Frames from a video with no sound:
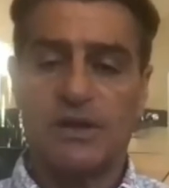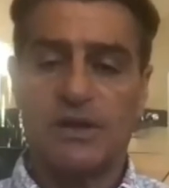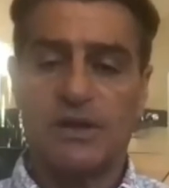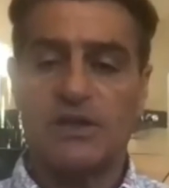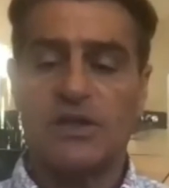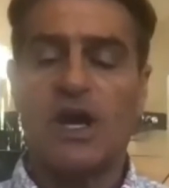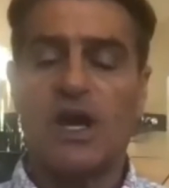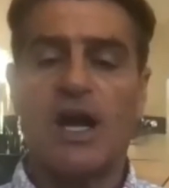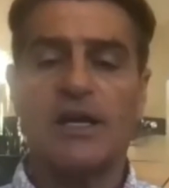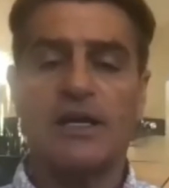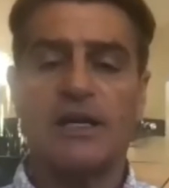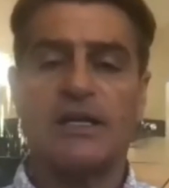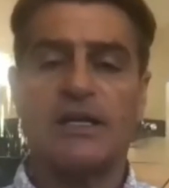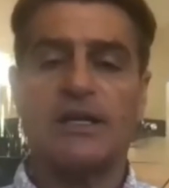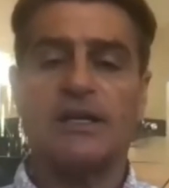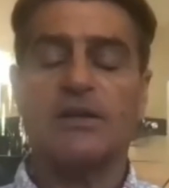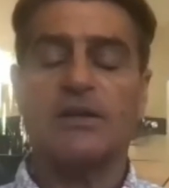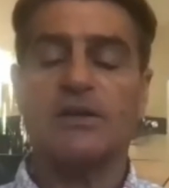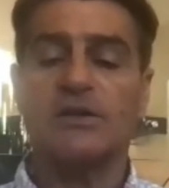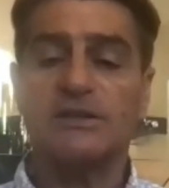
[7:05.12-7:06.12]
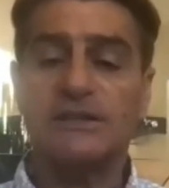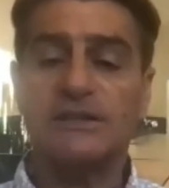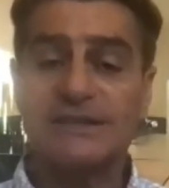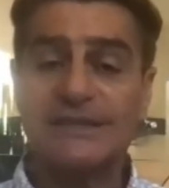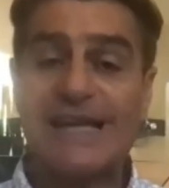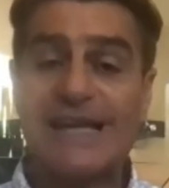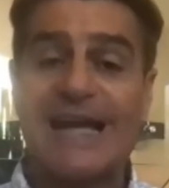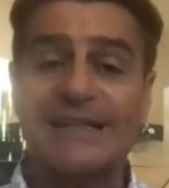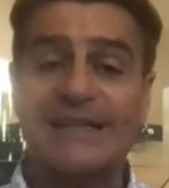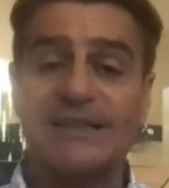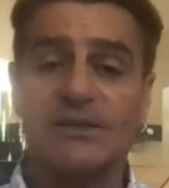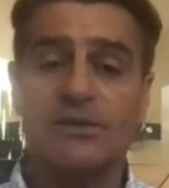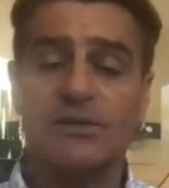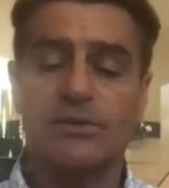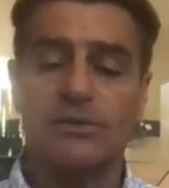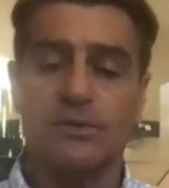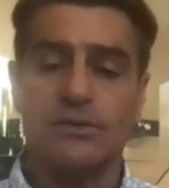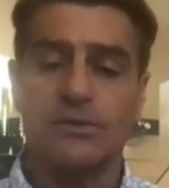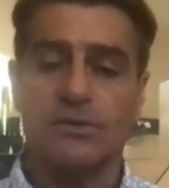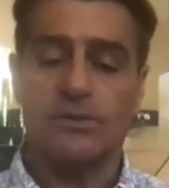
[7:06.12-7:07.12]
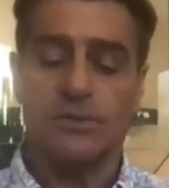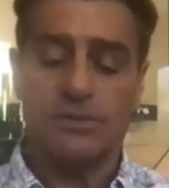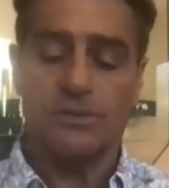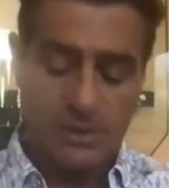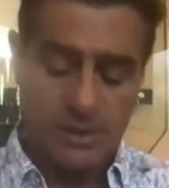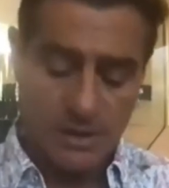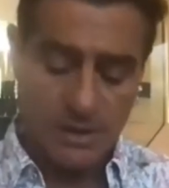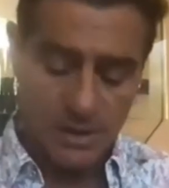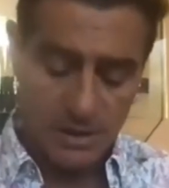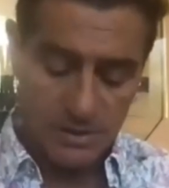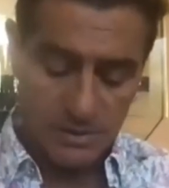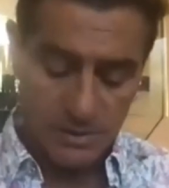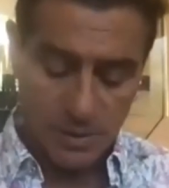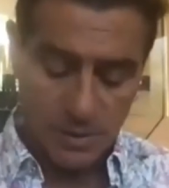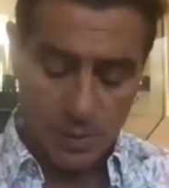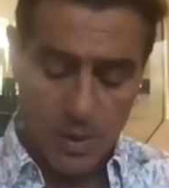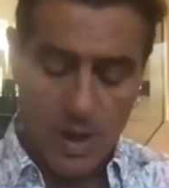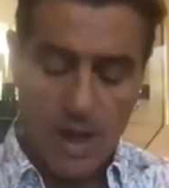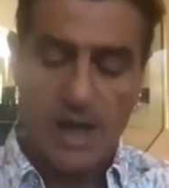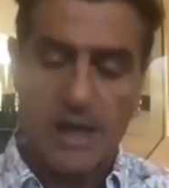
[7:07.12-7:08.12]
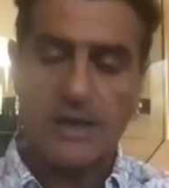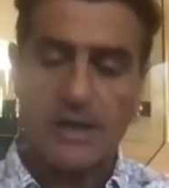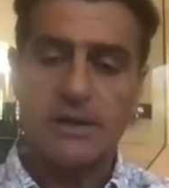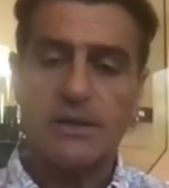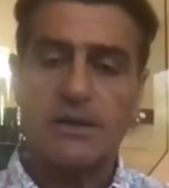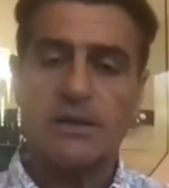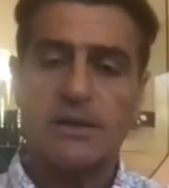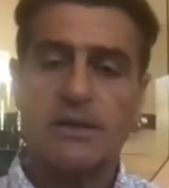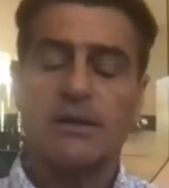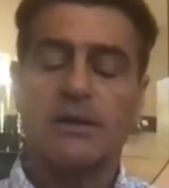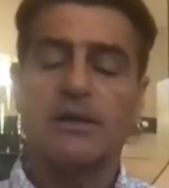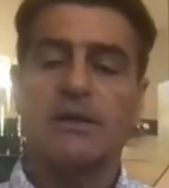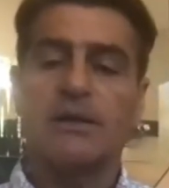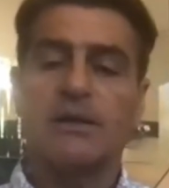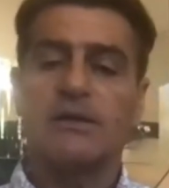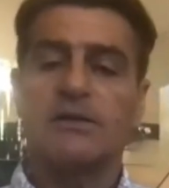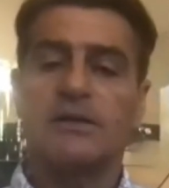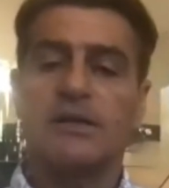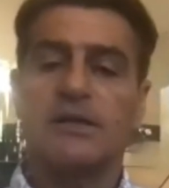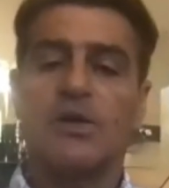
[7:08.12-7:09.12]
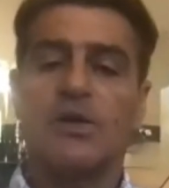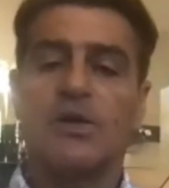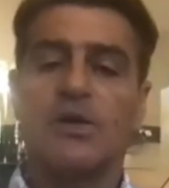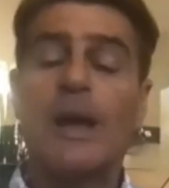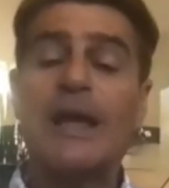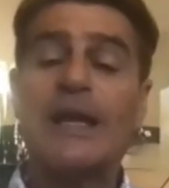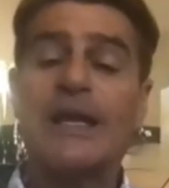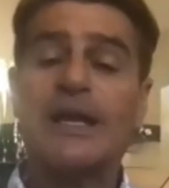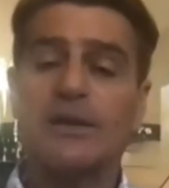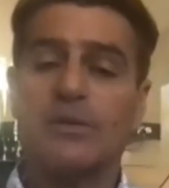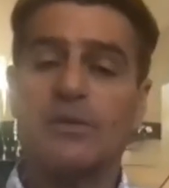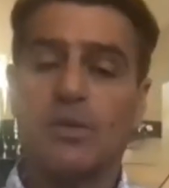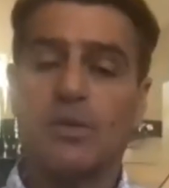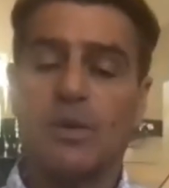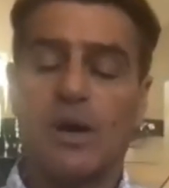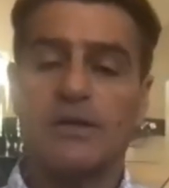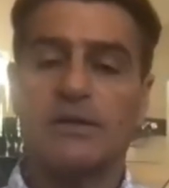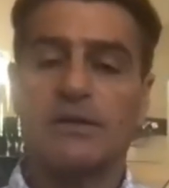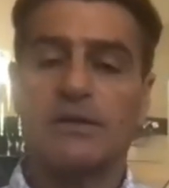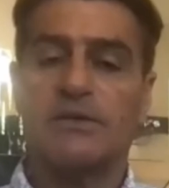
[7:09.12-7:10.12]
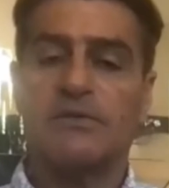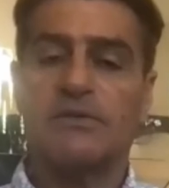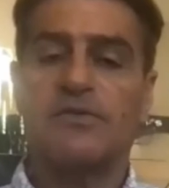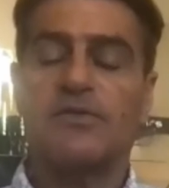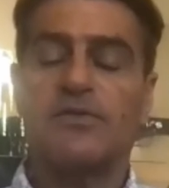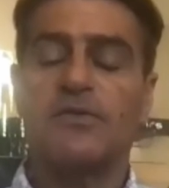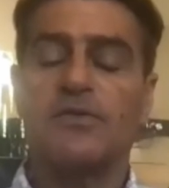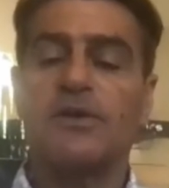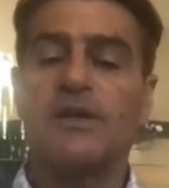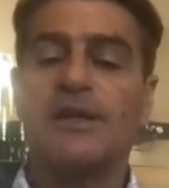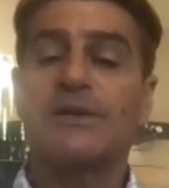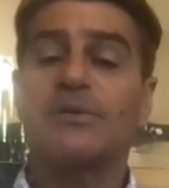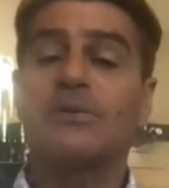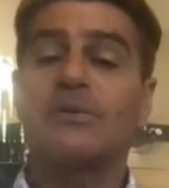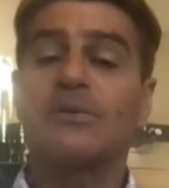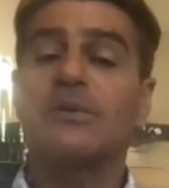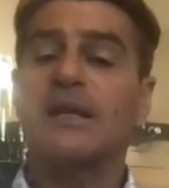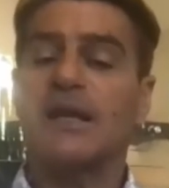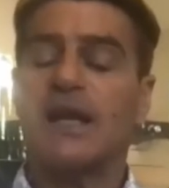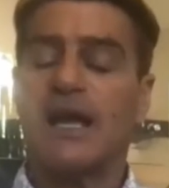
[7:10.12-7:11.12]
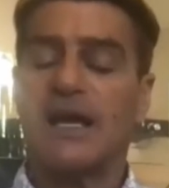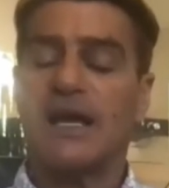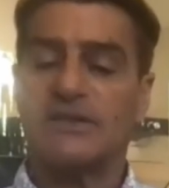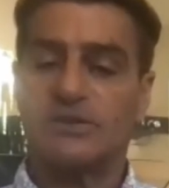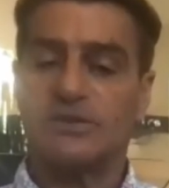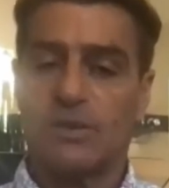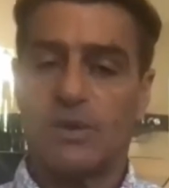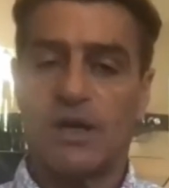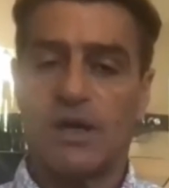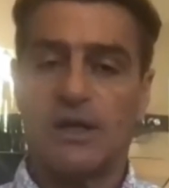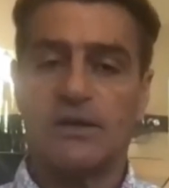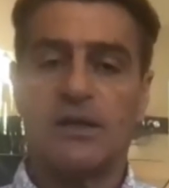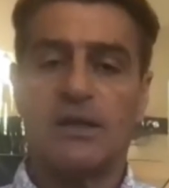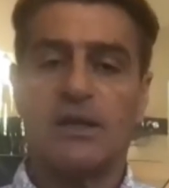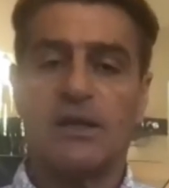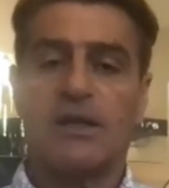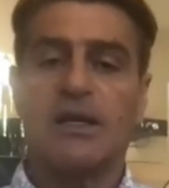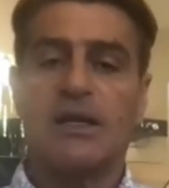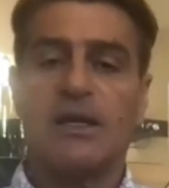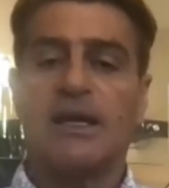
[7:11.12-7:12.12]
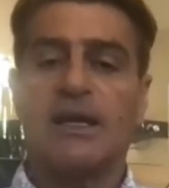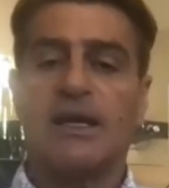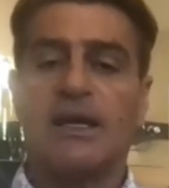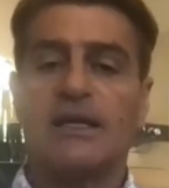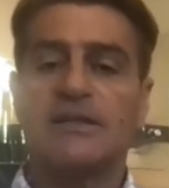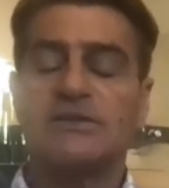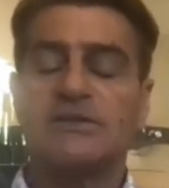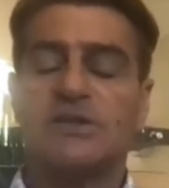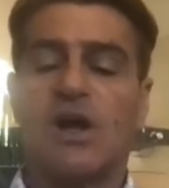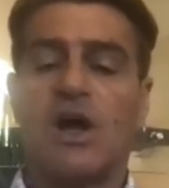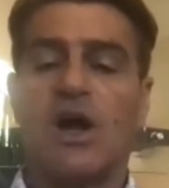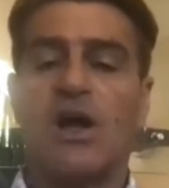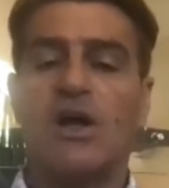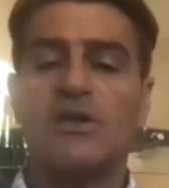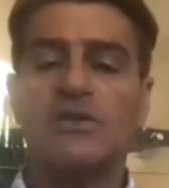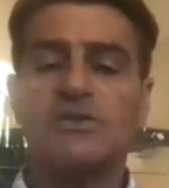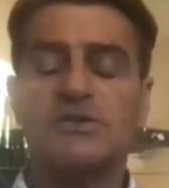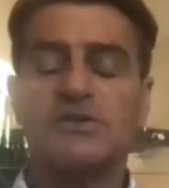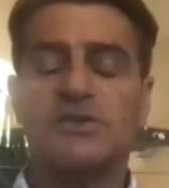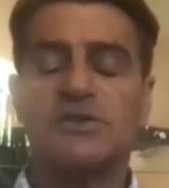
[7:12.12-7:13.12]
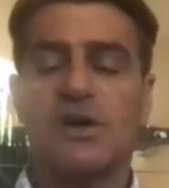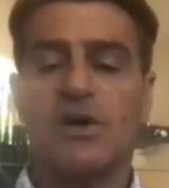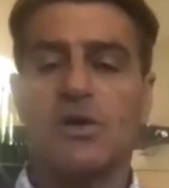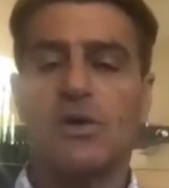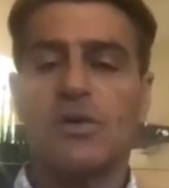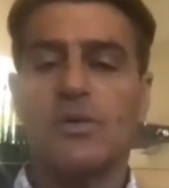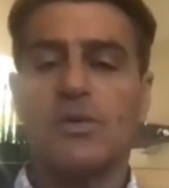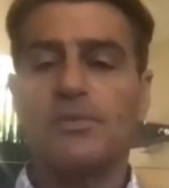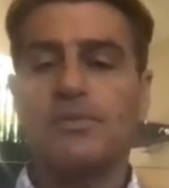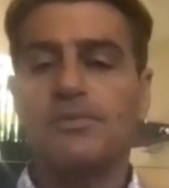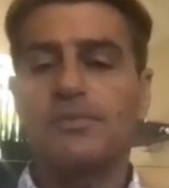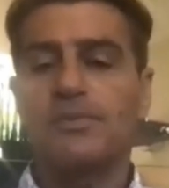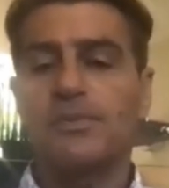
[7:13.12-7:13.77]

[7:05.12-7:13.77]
the Jnani, your Satguru, the one, the awakened one, the fully realized one, is also,